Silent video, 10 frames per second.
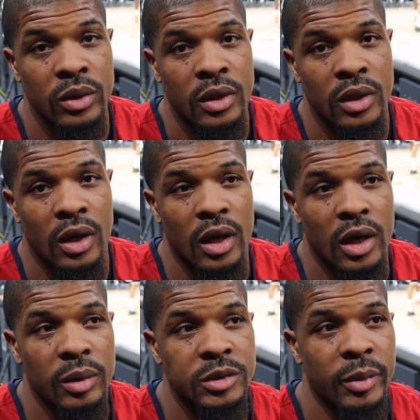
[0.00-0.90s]

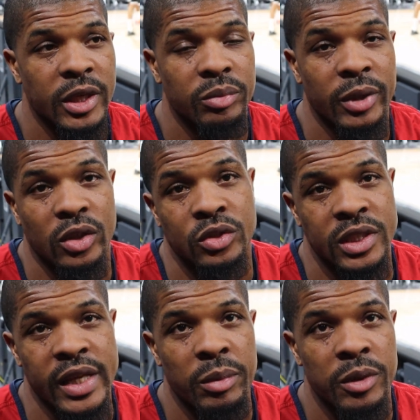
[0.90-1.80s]
to make those
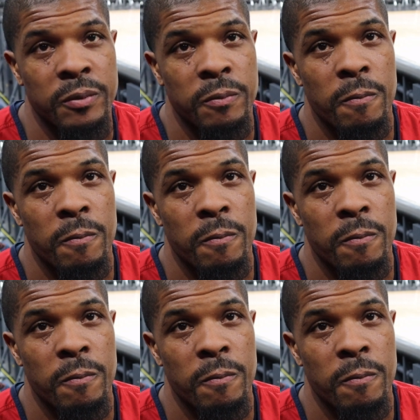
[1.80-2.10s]
things happen.